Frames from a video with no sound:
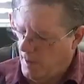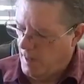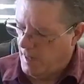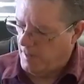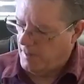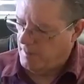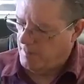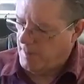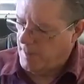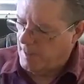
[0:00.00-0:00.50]
On
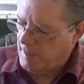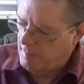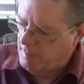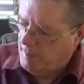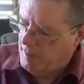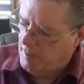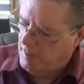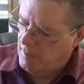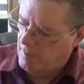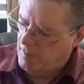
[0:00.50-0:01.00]
the bottom
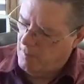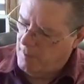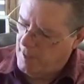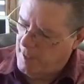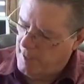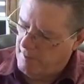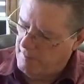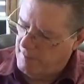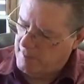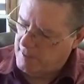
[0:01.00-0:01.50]
here we
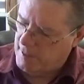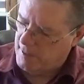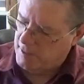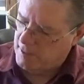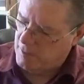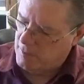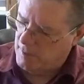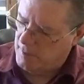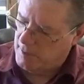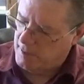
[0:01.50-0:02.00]
have a
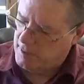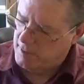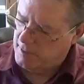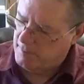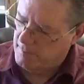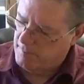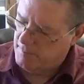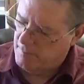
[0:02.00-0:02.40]
test switch.